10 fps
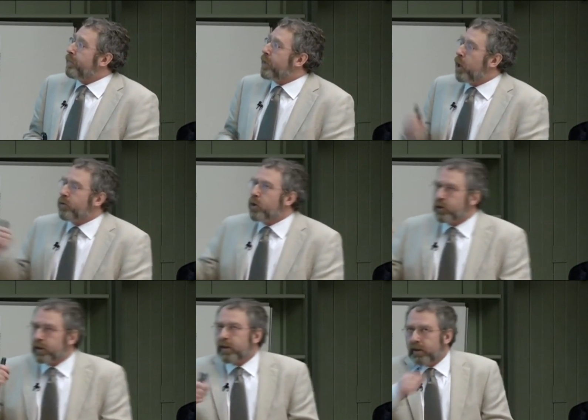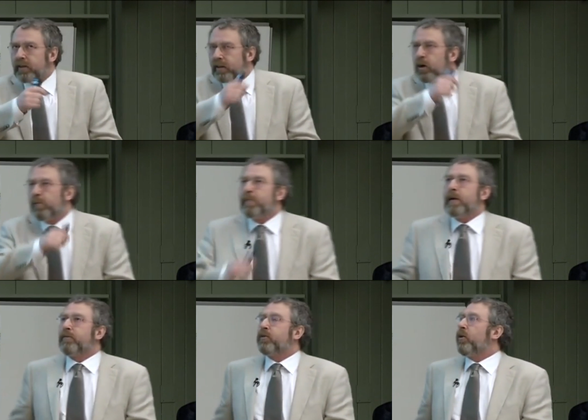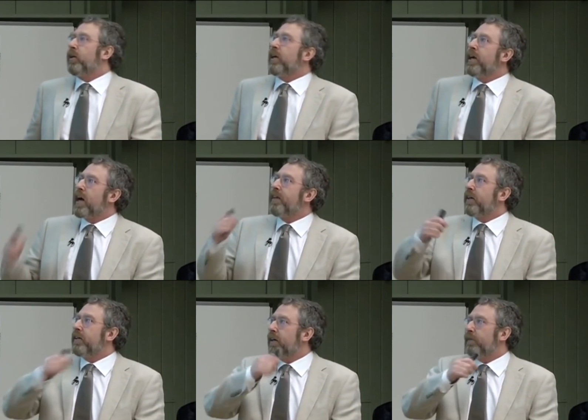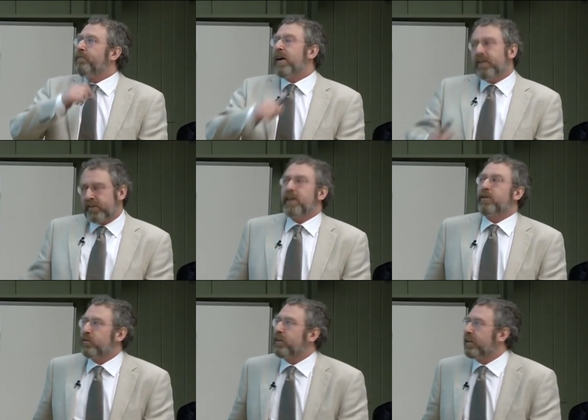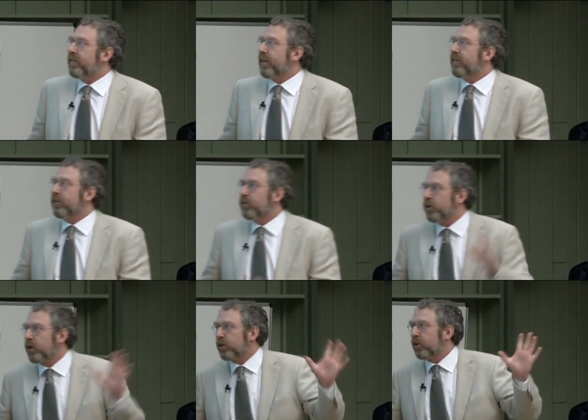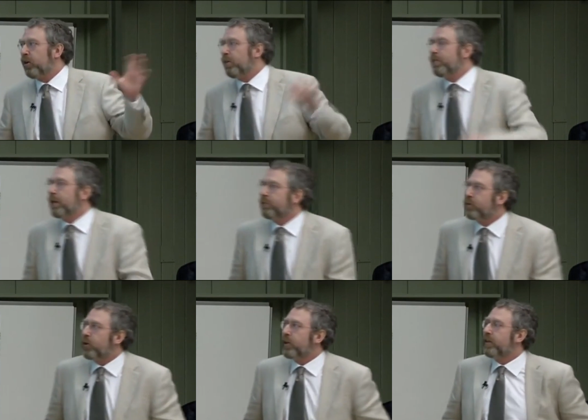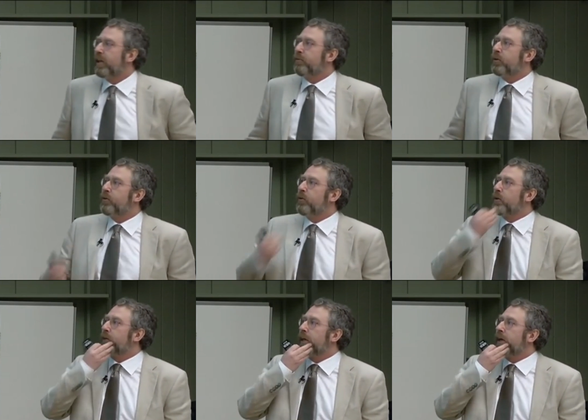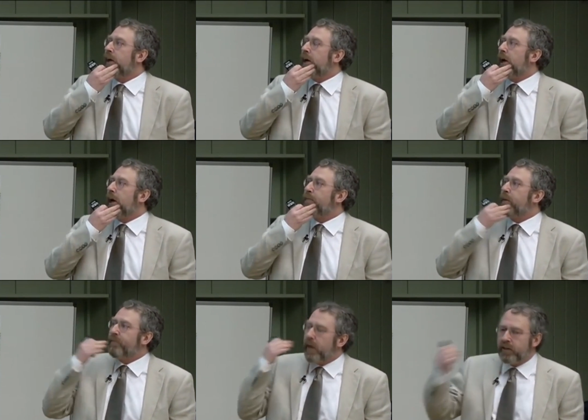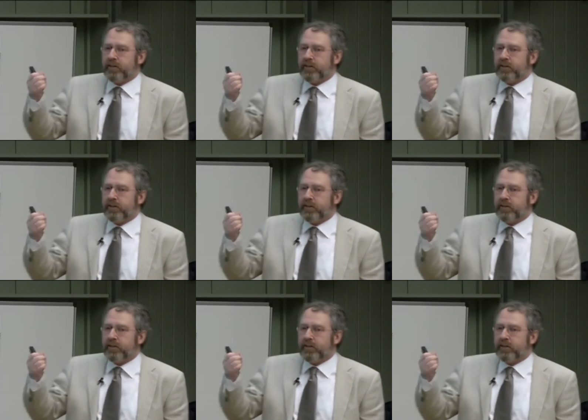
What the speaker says: no, not carbapenem, sorry, another very serious resistance. So not the carbapenem, sorry, that was the wrong thing. But very